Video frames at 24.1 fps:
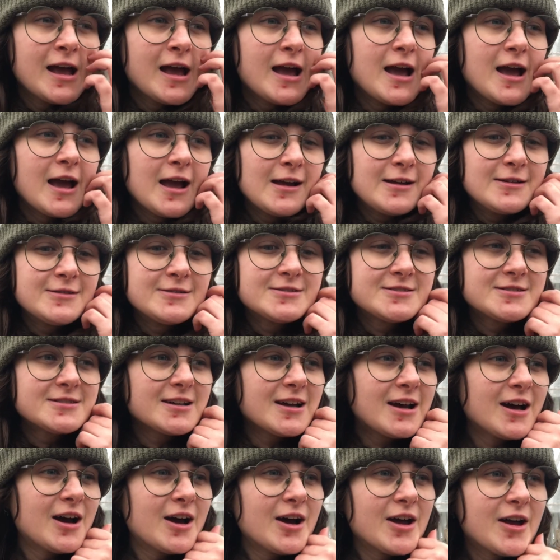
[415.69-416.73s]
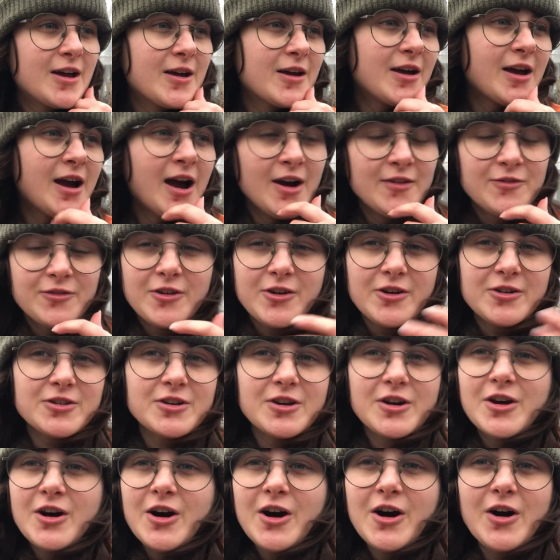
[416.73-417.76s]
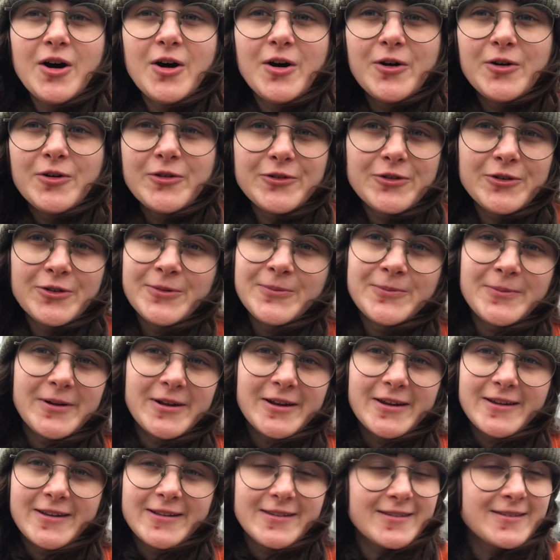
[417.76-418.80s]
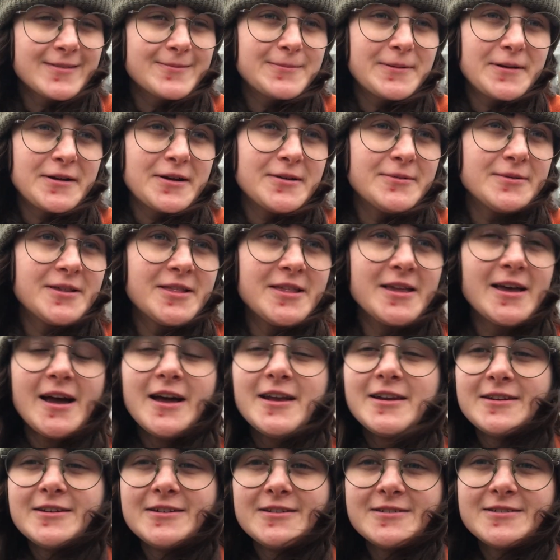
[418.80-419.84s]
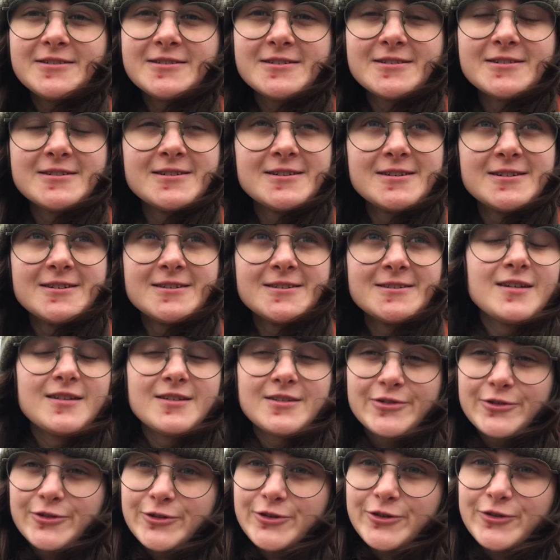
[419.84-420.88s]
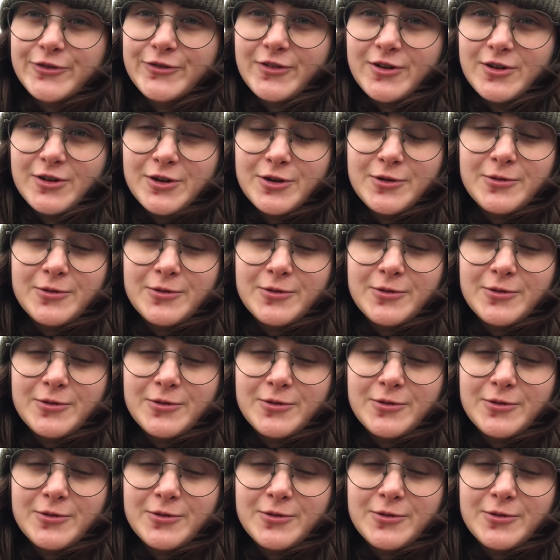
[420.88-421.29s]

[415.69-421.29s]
and I have got a cold, but it's becoming the end. It's also very